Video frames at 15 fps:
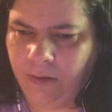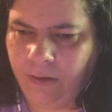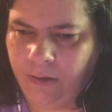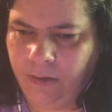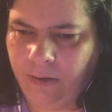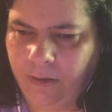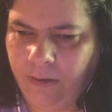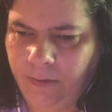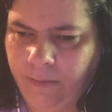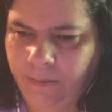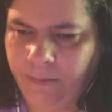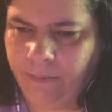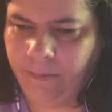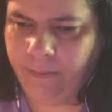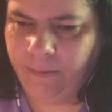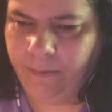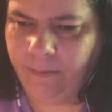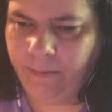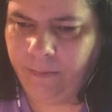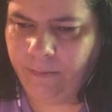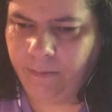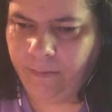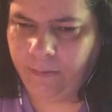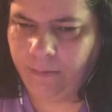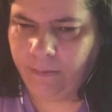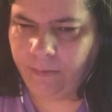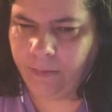No one is speaking in this clip.